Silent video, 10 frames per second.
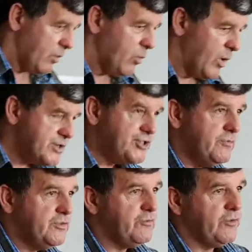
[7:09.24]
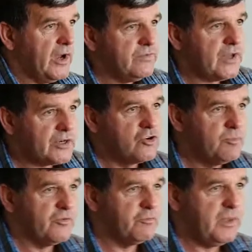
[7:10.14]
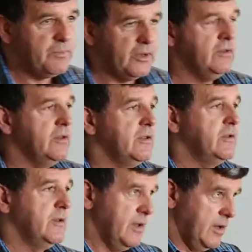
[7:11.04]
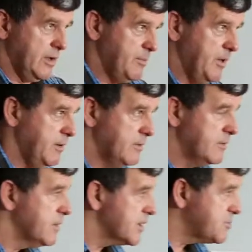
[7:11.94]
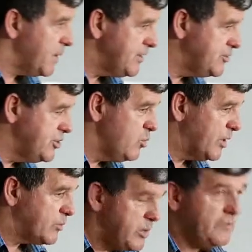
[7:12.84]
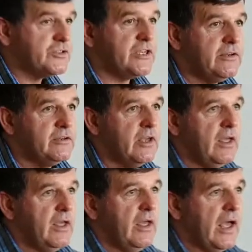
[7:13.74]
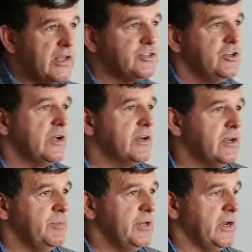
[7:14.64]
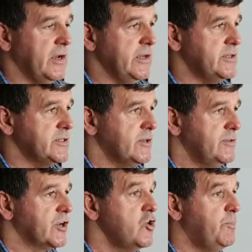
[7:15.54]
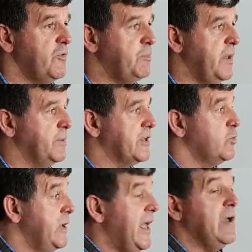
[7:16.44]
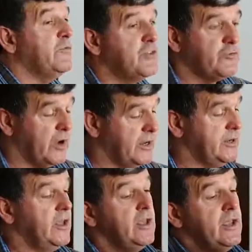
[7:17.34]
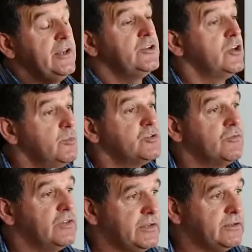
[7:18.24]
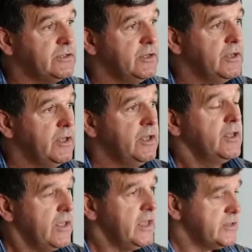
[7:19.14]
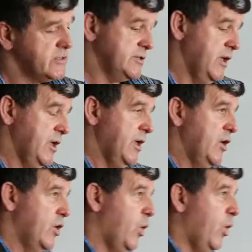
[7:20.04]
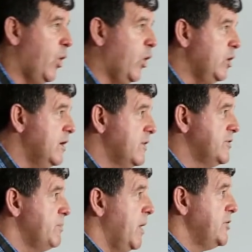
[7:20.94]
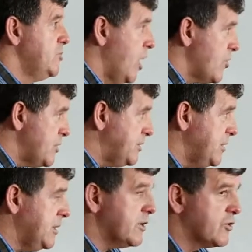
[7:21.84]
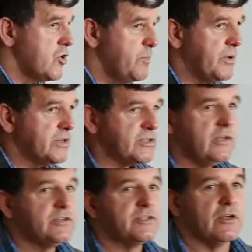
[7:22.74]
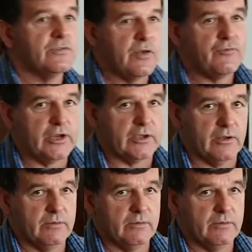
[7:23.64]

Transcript: Once you've defined that group of people, and let me explain to you what we've said as the United Liberty Alliance, the group of people that we have defined in terms of that is all the minority groupings in South Africa.